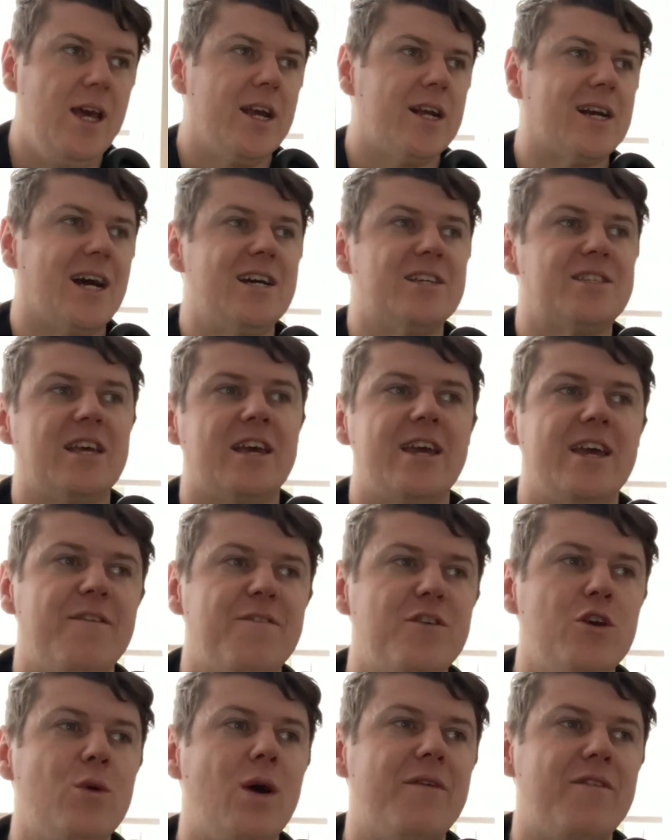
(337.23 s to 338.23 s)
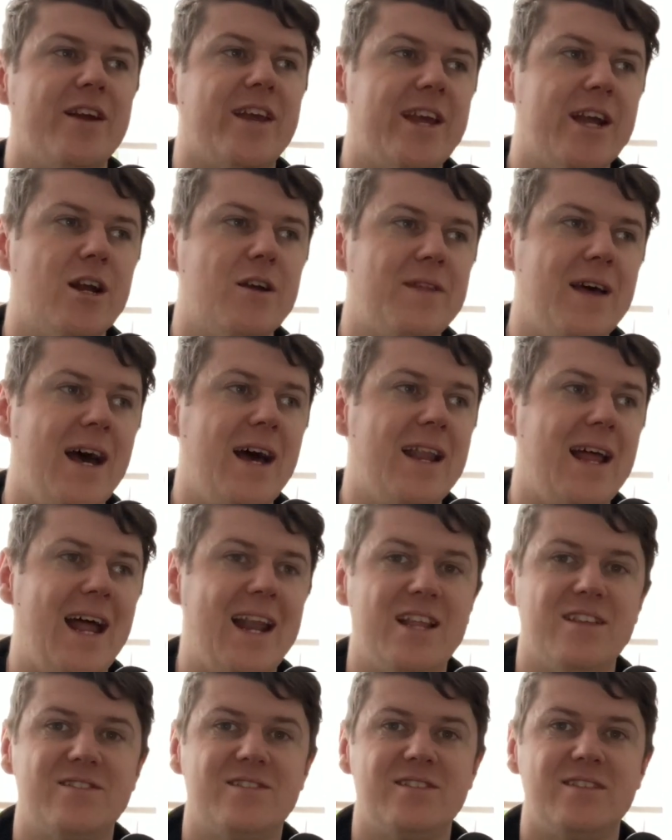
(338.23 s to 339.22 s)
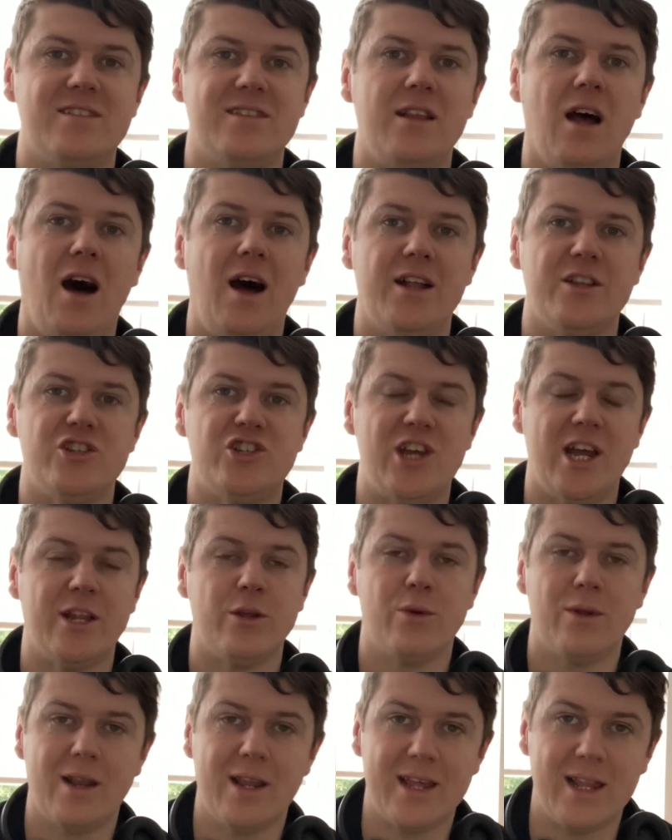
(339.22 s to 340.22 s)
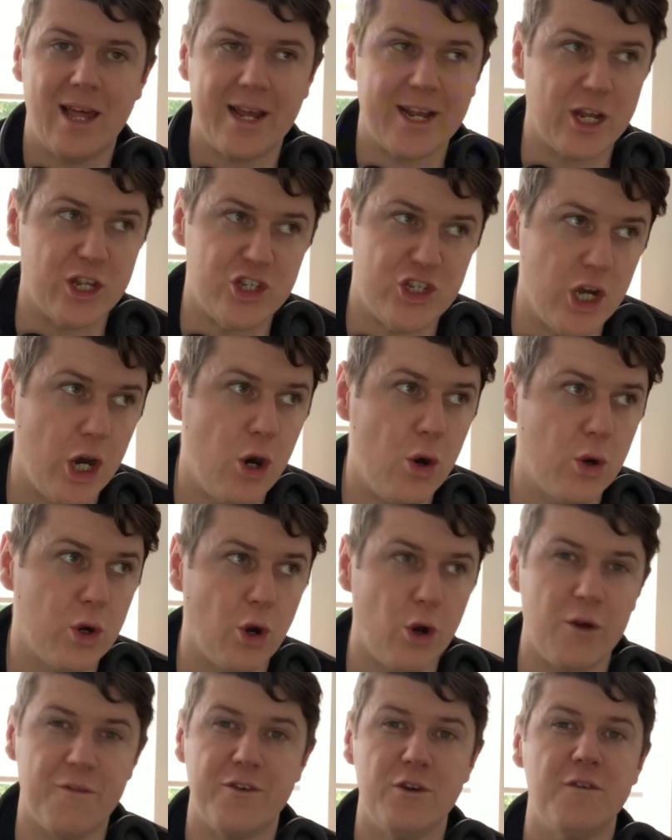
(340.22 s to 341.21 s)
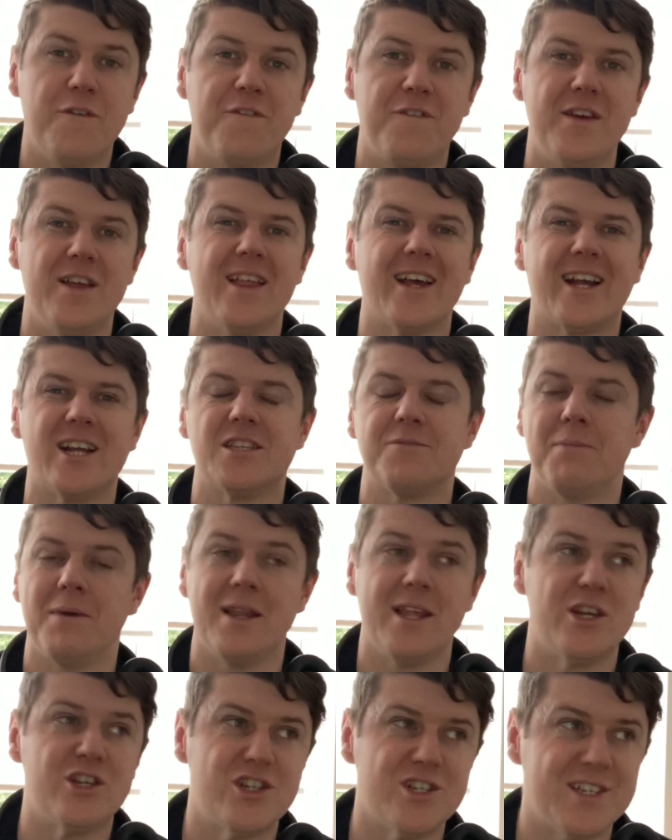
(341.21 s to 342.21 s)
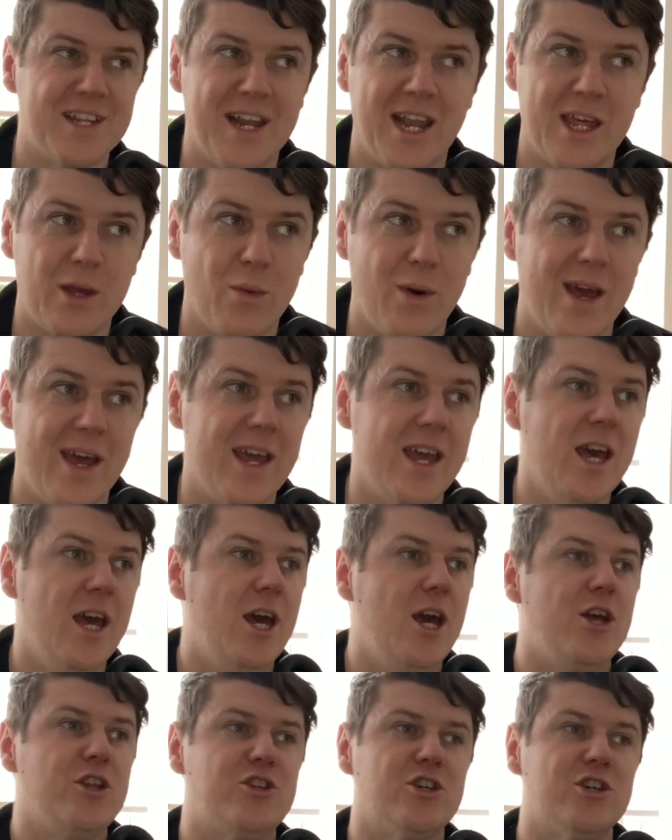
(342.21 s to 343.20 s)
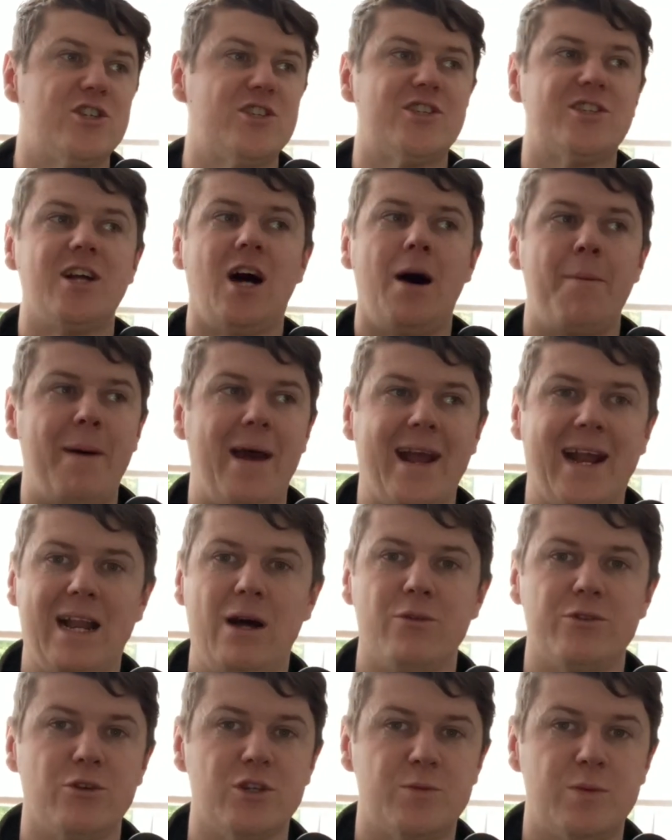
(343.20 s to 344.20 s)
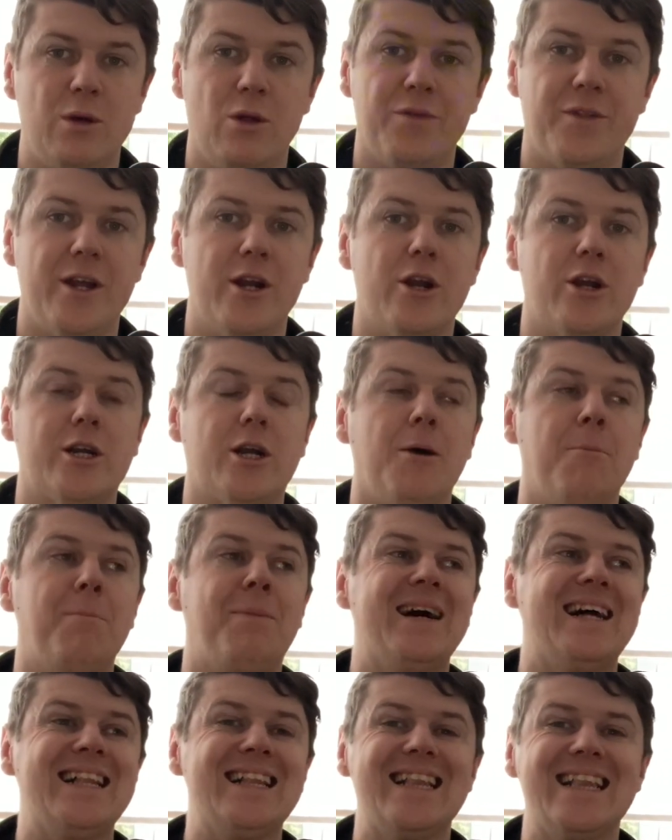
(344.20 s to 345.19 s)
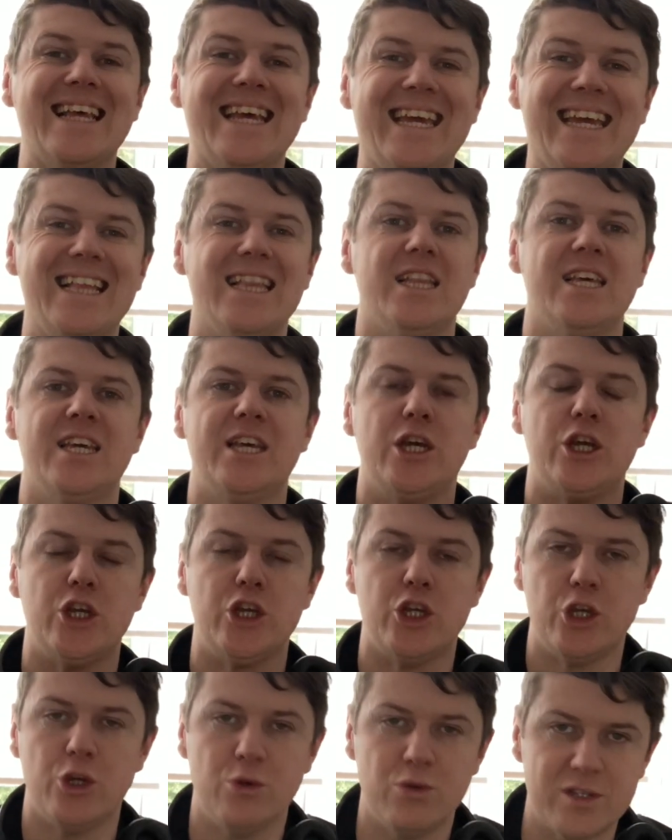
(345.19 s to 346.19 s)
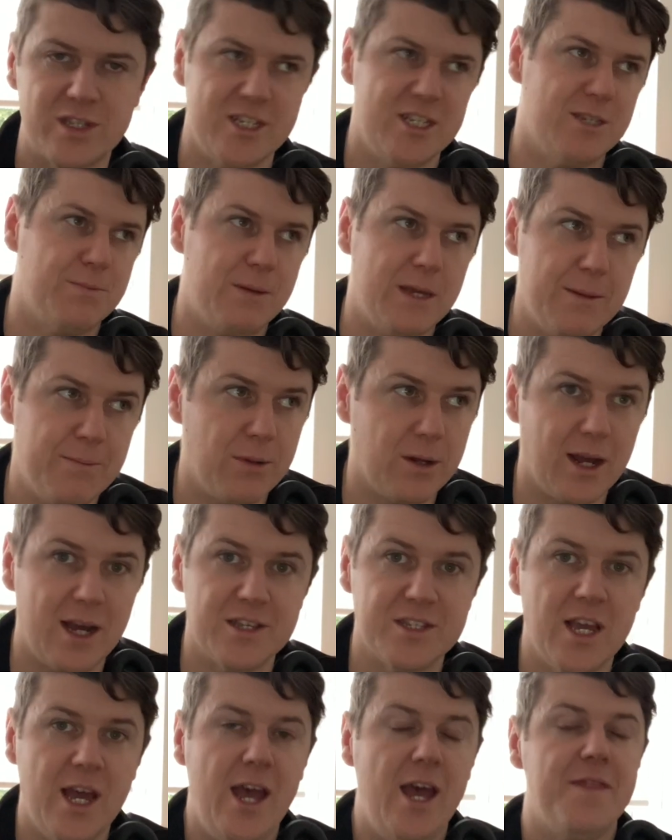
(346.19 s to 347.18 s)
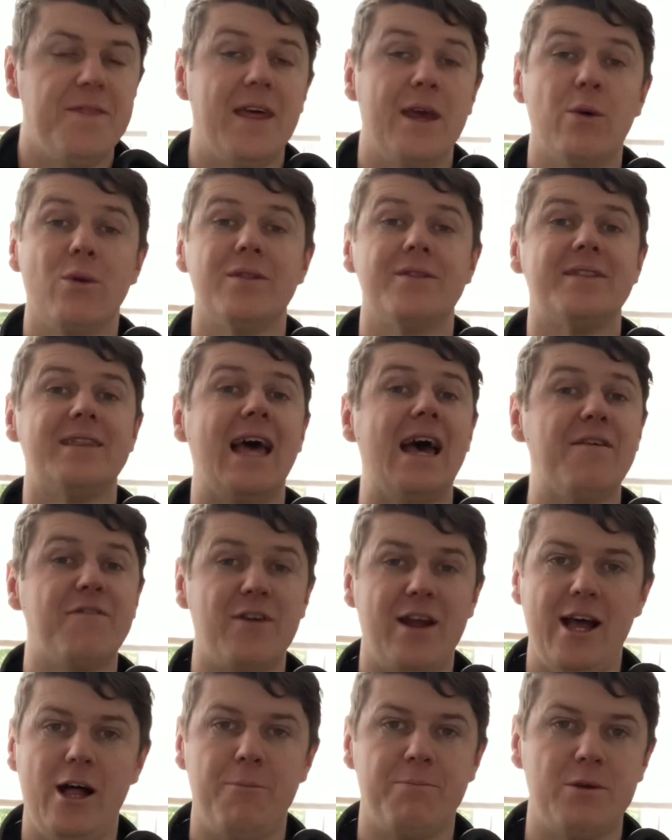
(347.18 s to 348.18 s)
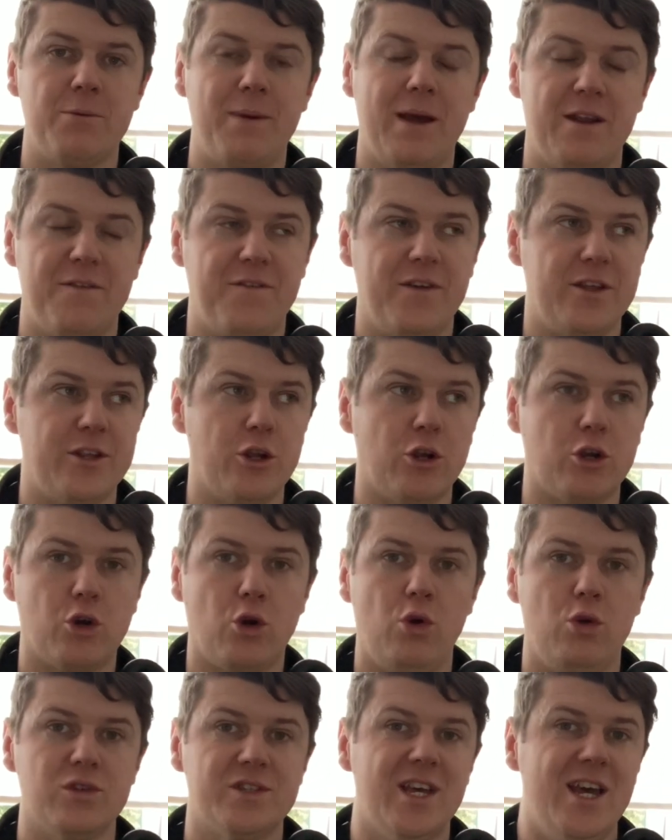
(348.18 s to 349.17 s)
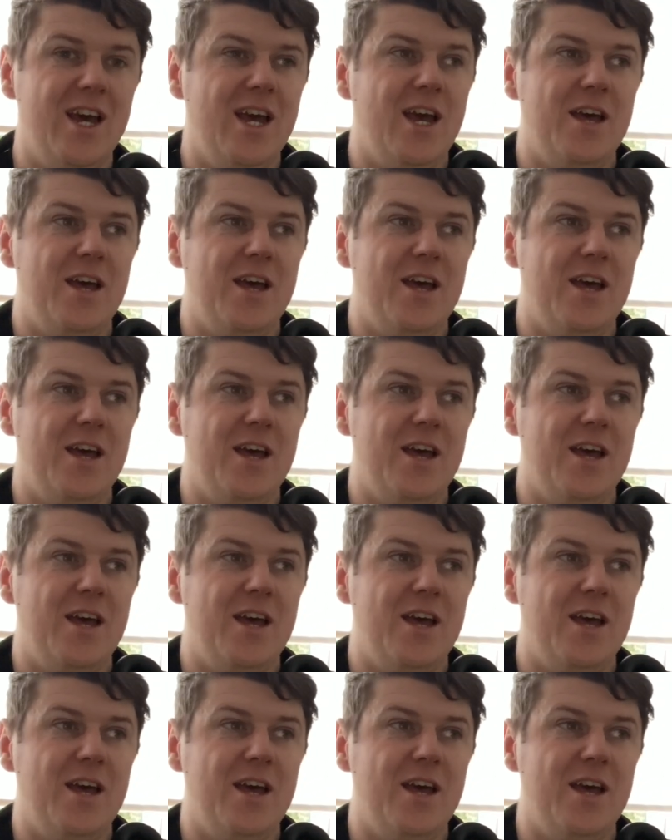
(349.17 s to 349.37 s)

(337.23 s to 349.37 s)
Guys, if you ever hear that and it's not genuinely like a joke, or if you feel like it's malicious in any way, just stop hanging out with those people. They're completely useless people, guys. They will never help you benefit in your goals.